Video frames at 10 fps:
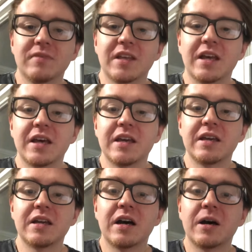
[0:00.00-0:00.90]

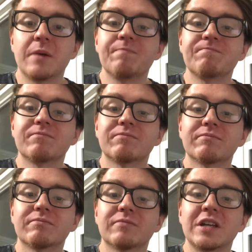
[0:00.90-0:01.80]

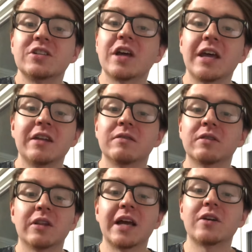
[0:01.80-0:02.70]
And
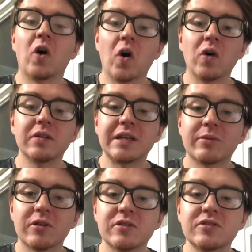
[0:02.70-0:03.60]
like all
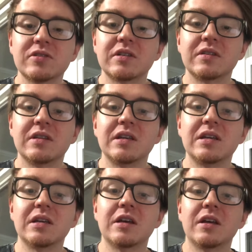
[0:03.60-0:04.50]
lemurs,
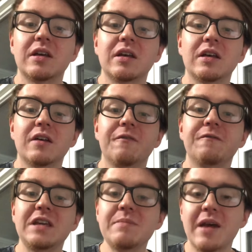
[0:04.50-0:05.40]
the
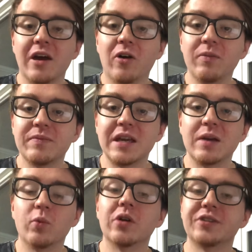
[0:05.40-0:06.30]
female
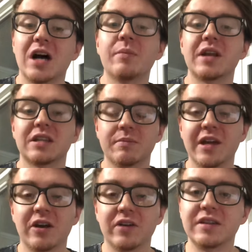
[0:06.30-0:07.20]
will dominate the
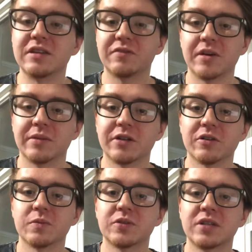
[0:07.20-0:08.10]
male in these family
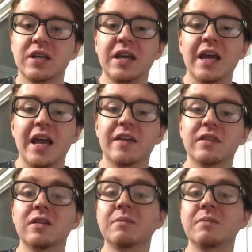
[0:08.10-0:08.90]
groups, and the